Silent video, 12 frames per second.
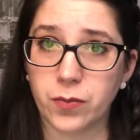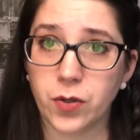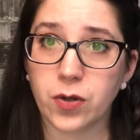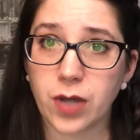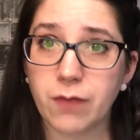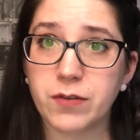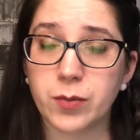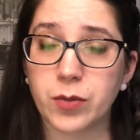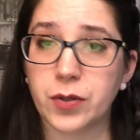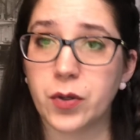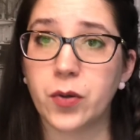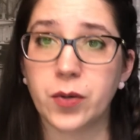comfortable
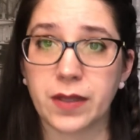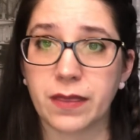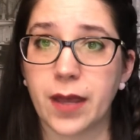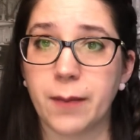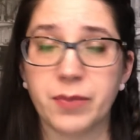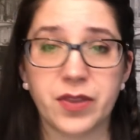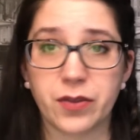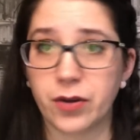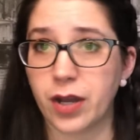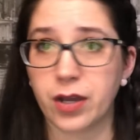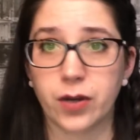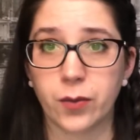in holding them, that they're
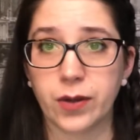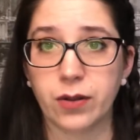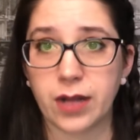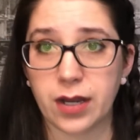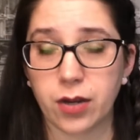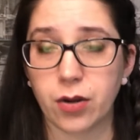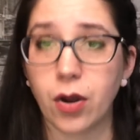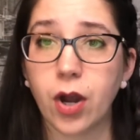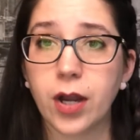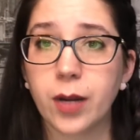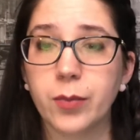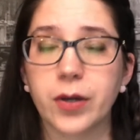not going to wriggle out of your
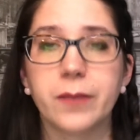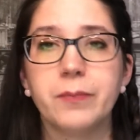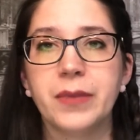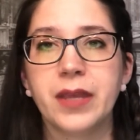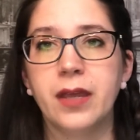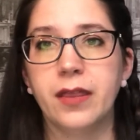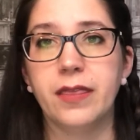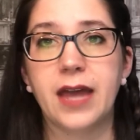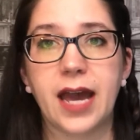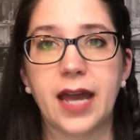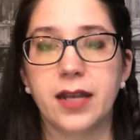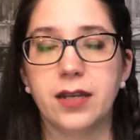arm or
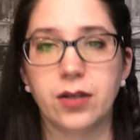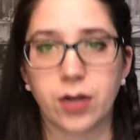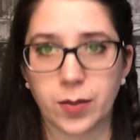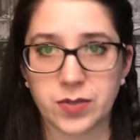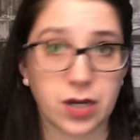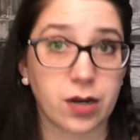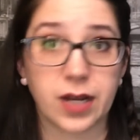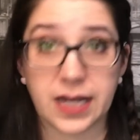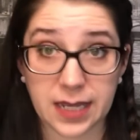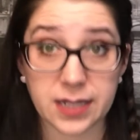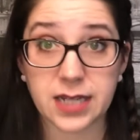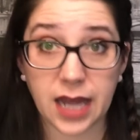that your arms aren't going
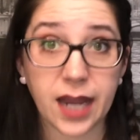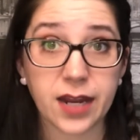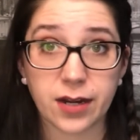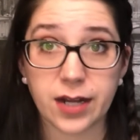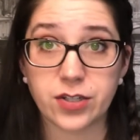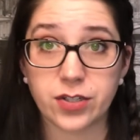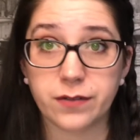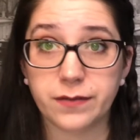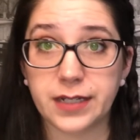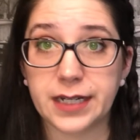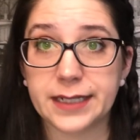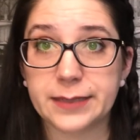to get tired as you're
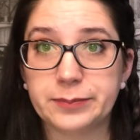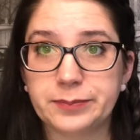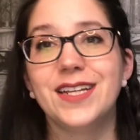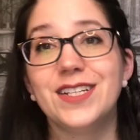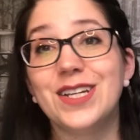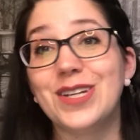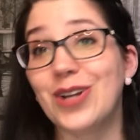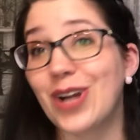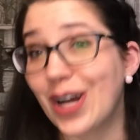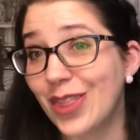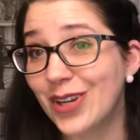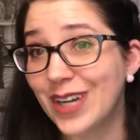feeding. Take your
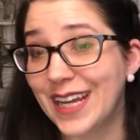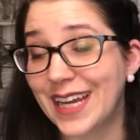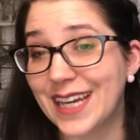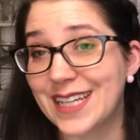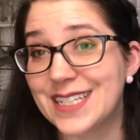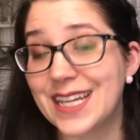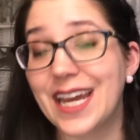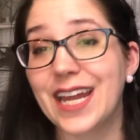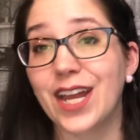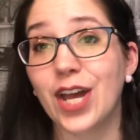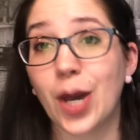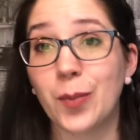other hand
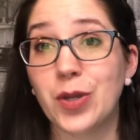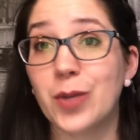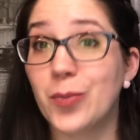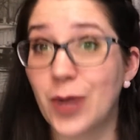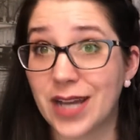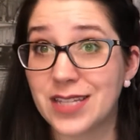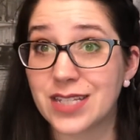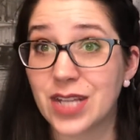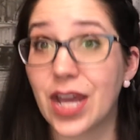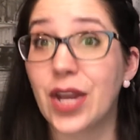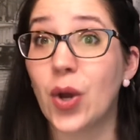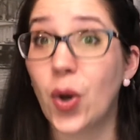and cup your breast
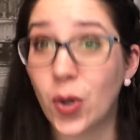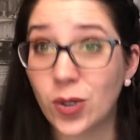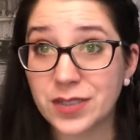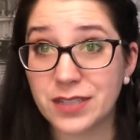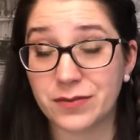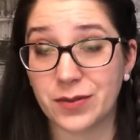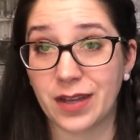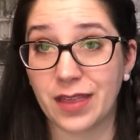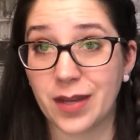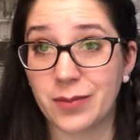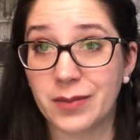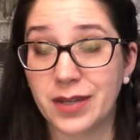and hold it for
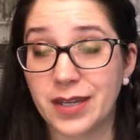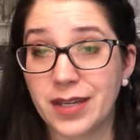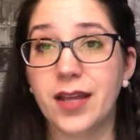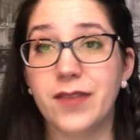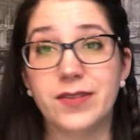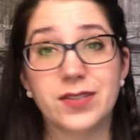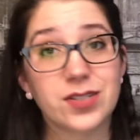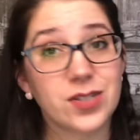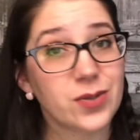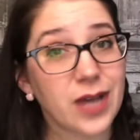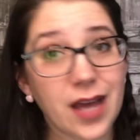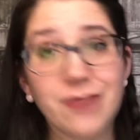them. If it's
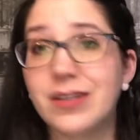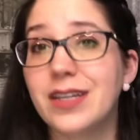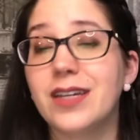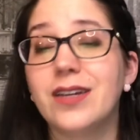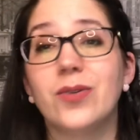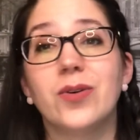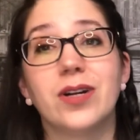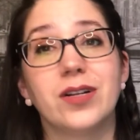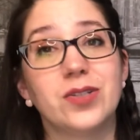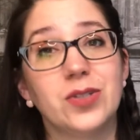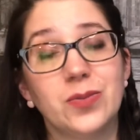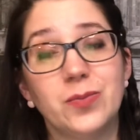too heavy or
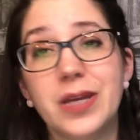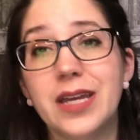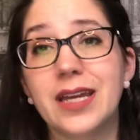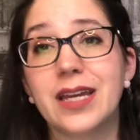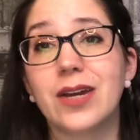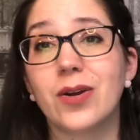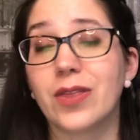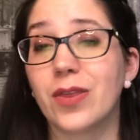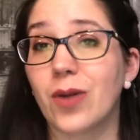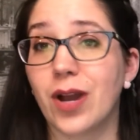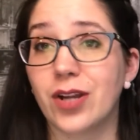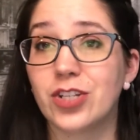too big or the
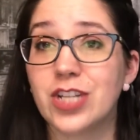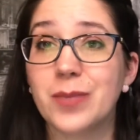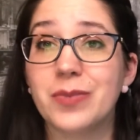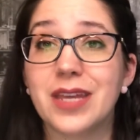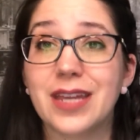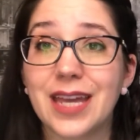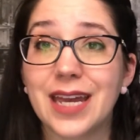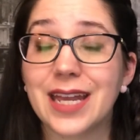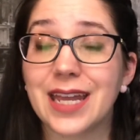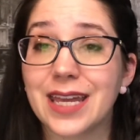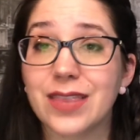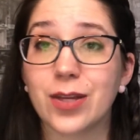wrong shape, they
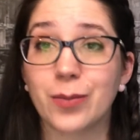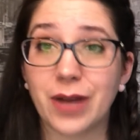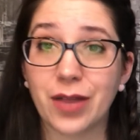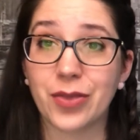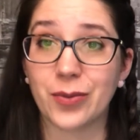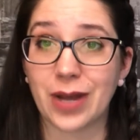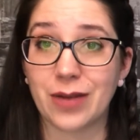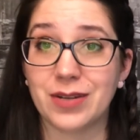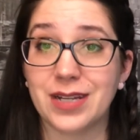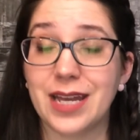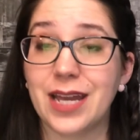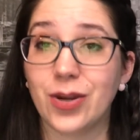can't get their mouth around
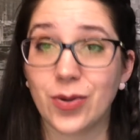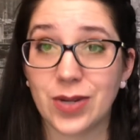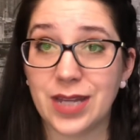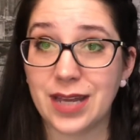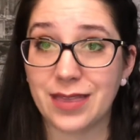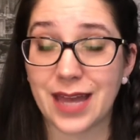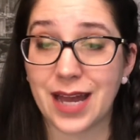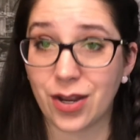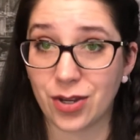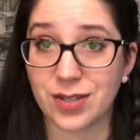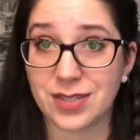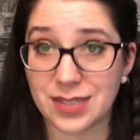it and create that
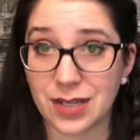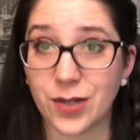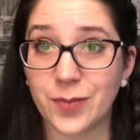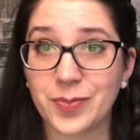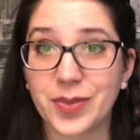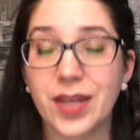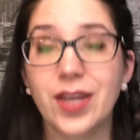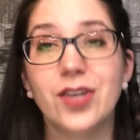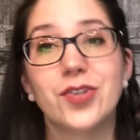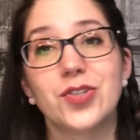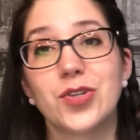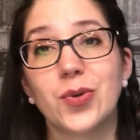good seal.
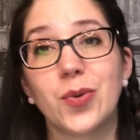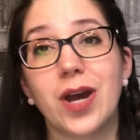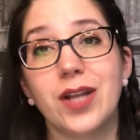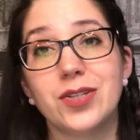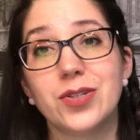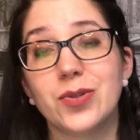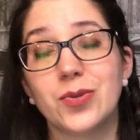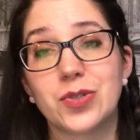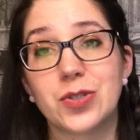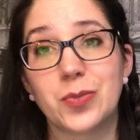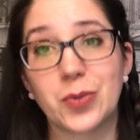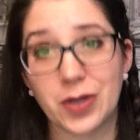So you want to
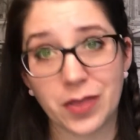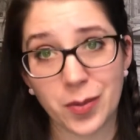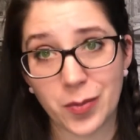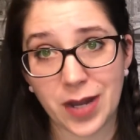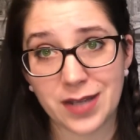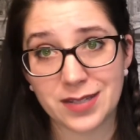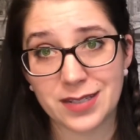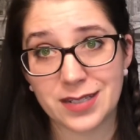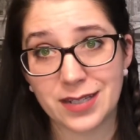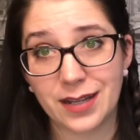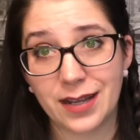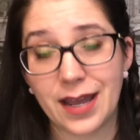support the
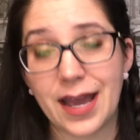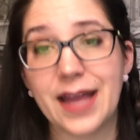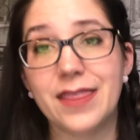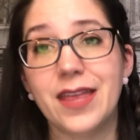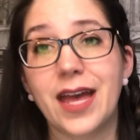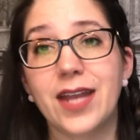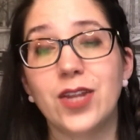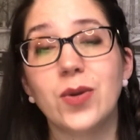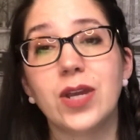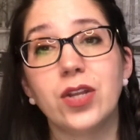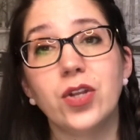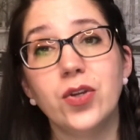breast, and then you
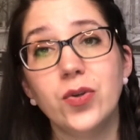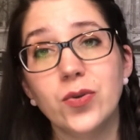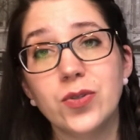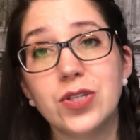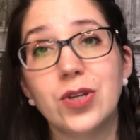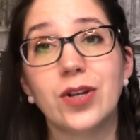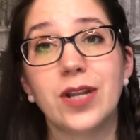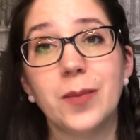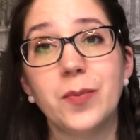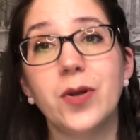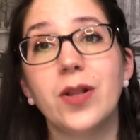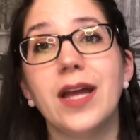can use your
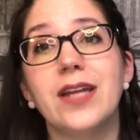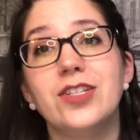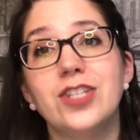nipple and